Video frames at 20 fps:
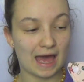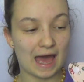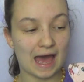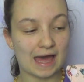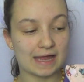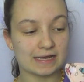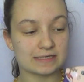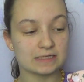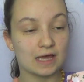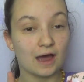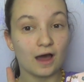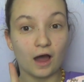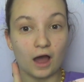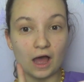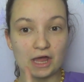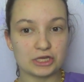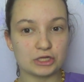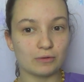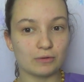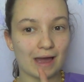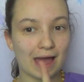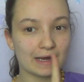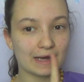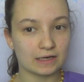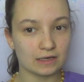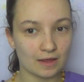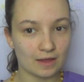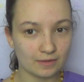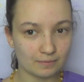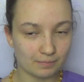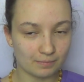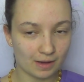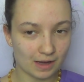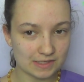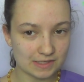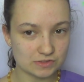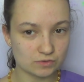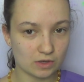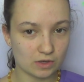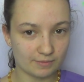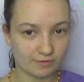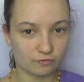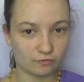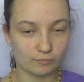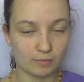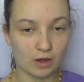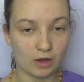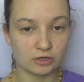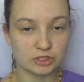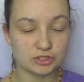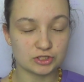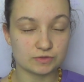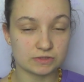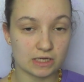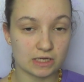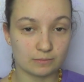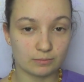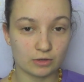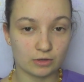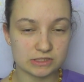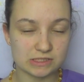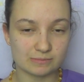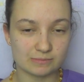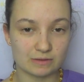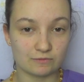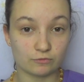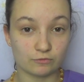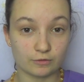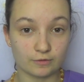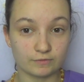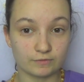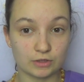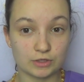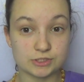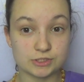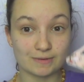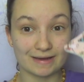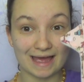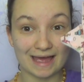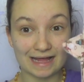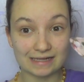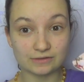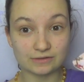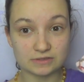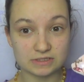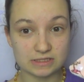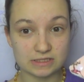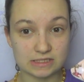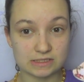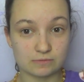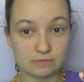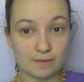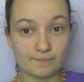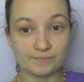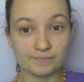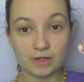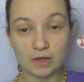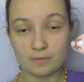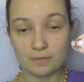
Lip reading: and I knew I had another parcel coming from her and she was going to put some in for review, so I held on to this one,